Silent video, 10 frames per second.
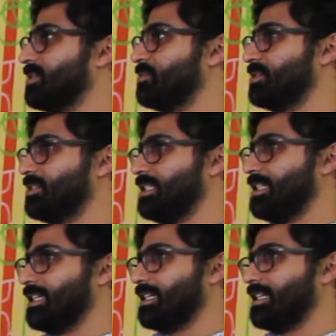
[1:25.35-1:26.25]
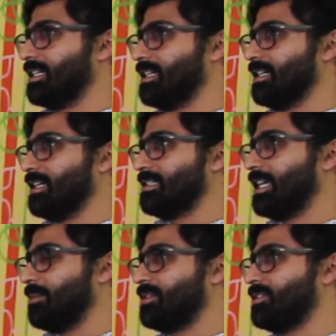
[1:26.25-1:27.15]
which was the
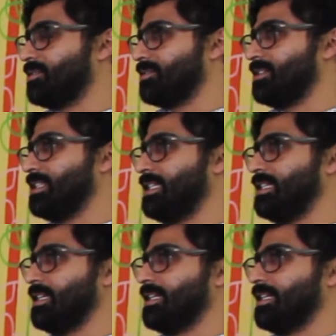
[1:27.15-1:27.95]
attempt to see